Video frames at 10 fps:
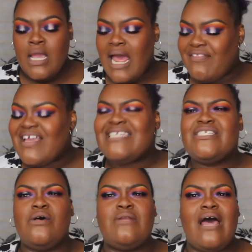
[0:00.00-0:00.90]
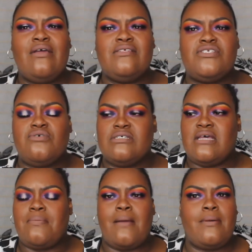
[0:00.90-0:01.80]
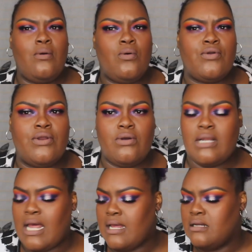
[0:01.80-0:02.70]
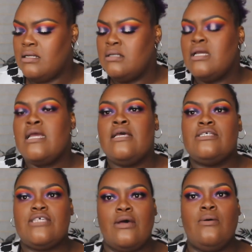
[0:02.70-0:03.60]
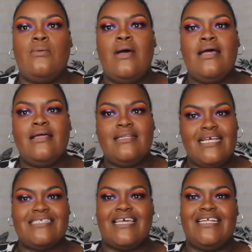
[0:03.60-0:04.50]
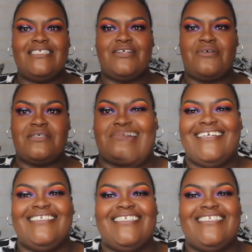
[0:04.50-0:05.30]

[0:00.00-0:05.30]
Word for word: I think it's sold out in store so I'll probably order it online. So let's get into the Christmas.